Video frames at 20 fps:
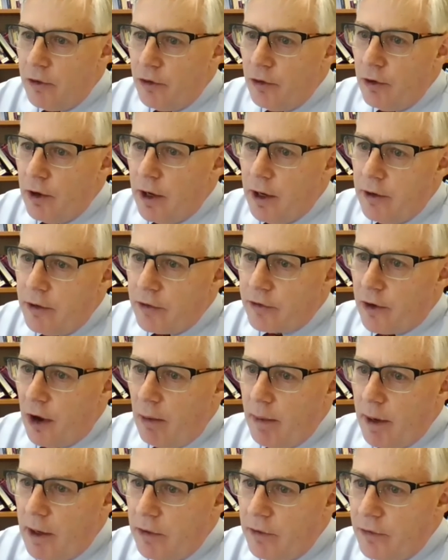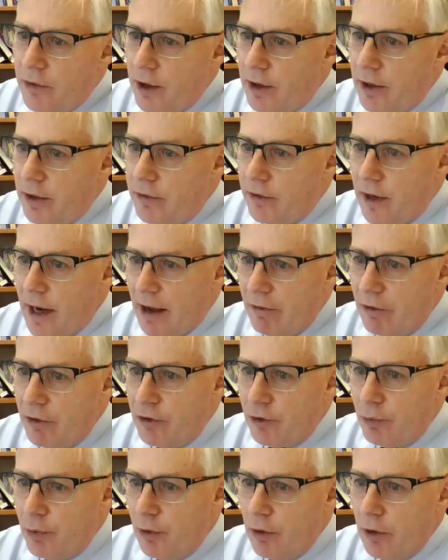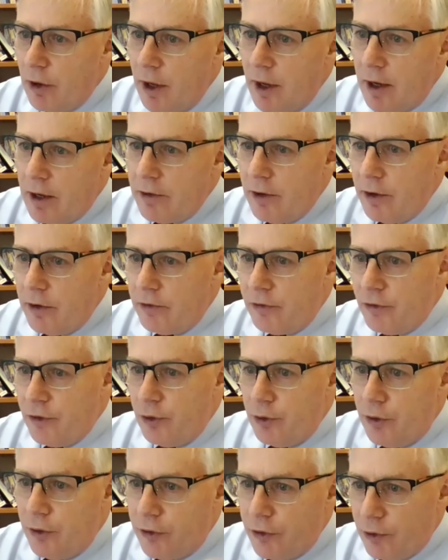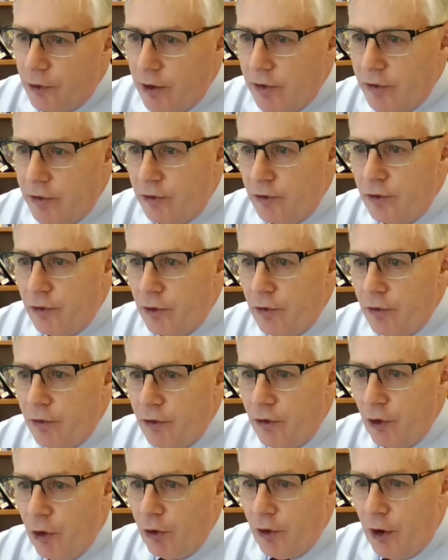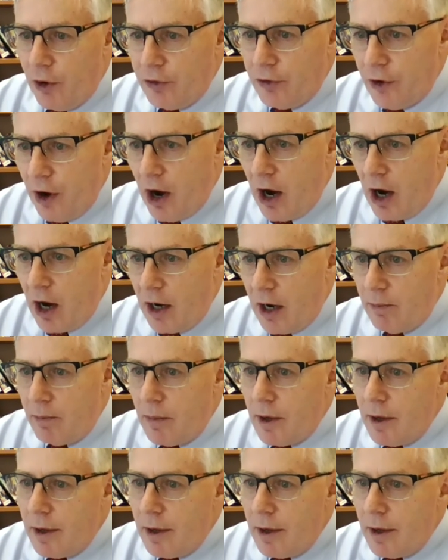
He just comments that it's inevitable that students who are sort of short on time